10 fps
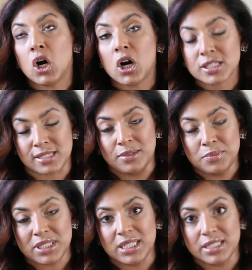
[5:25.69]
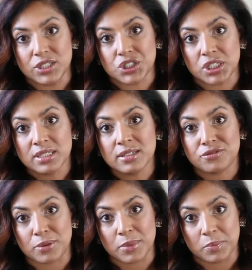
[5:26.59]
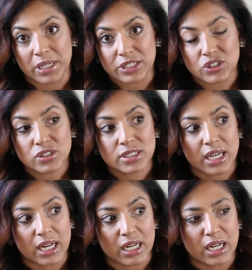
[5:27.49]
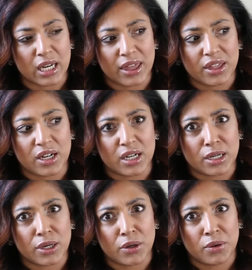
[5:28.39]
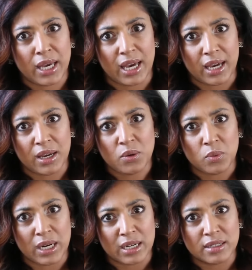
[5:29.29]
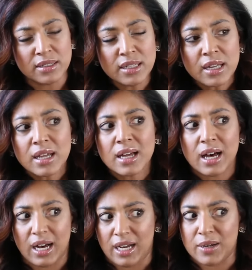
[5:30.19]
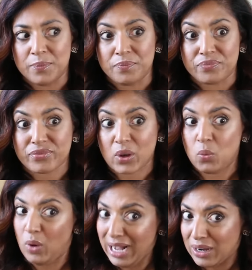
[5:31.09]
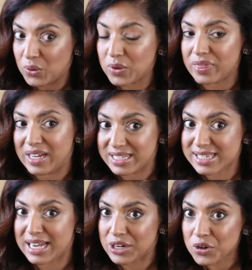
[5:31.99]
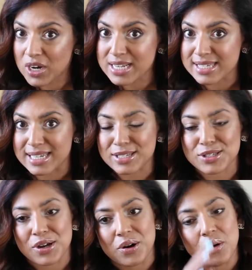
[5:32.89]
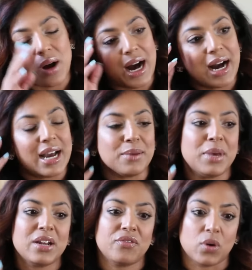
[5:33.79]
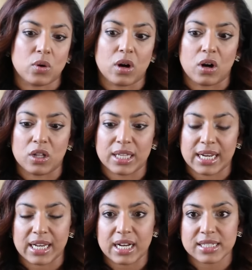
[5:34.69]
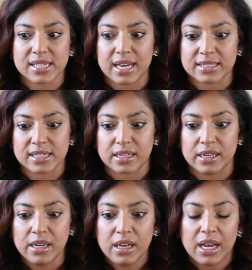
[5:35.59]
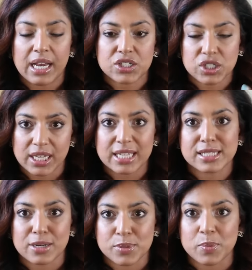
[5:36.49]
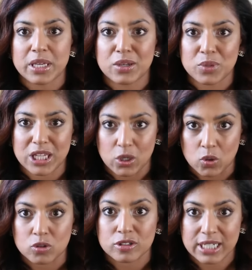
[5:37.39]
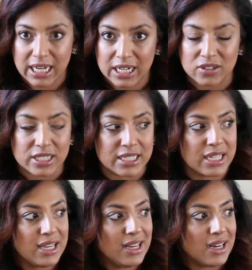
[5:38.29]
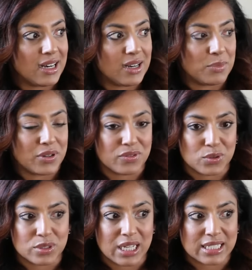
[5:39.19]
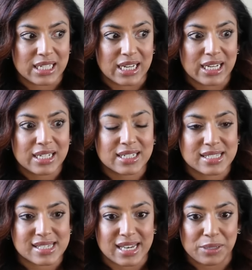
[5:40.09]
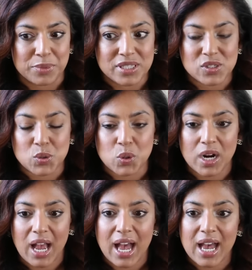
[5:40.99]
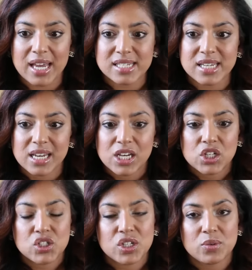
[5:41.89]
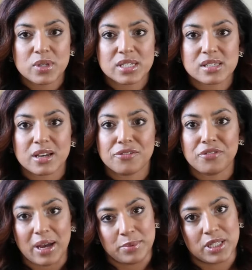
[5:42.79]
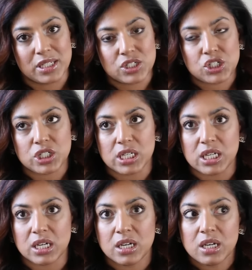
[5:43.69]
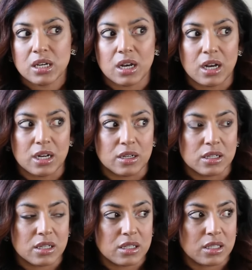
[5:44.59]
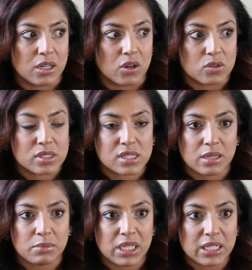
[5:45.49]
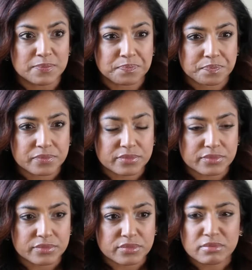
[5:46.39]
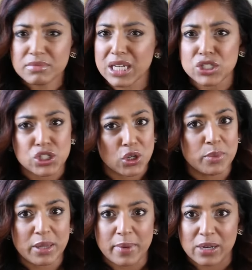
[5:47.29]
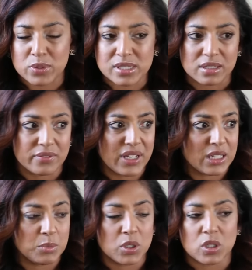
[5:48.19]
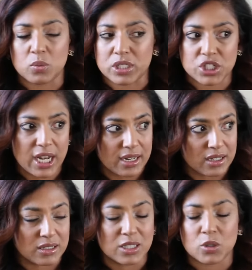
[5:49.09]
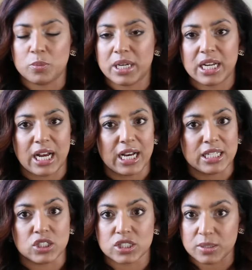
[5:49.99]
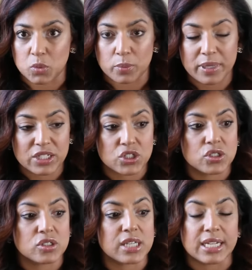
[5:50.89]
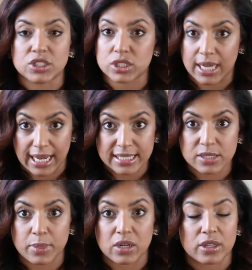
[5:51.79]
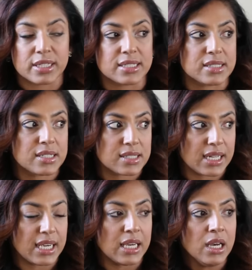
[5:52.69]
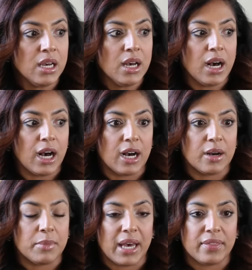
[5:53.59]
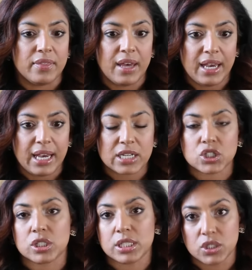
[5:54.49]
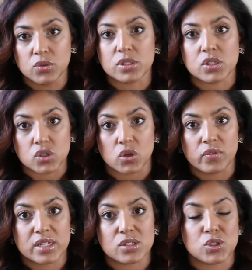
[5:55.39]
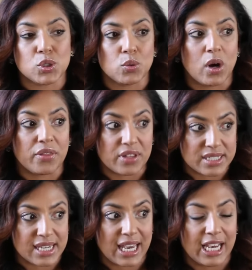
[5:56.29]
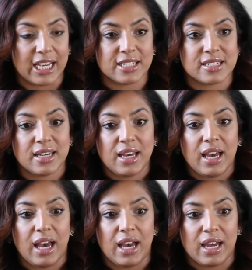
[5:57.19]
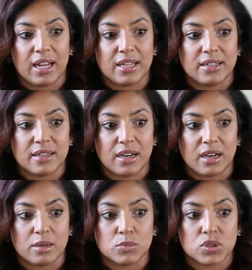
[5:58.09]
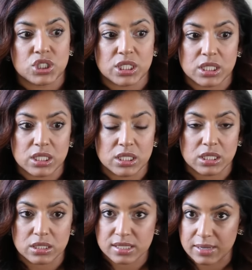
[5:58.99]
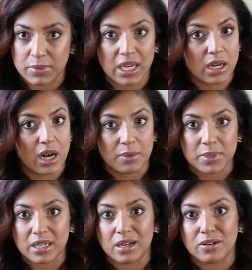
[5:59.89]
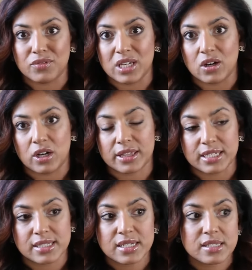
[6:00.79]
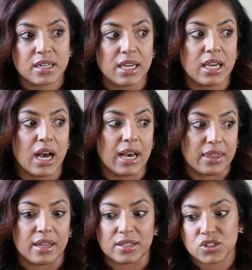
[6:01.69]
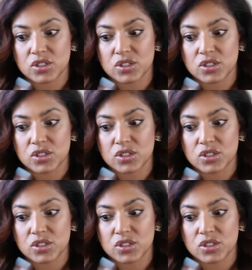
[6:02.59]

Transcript: awesome condition from the pictures. And I thought, okay, well, wow, that's kind of crazy. So I made a phone call and I contacted, actually ended up speaking with the owner, Karen, of Ooh La La Consignment Store. And she was fabulous. She, you know, sent me, she told me the bag was still available. We chatted a little bit. I looked at more pictures. I asked about authenticity. And they actually use a service to authenticate. And she sent me a copy of the authenticity. I then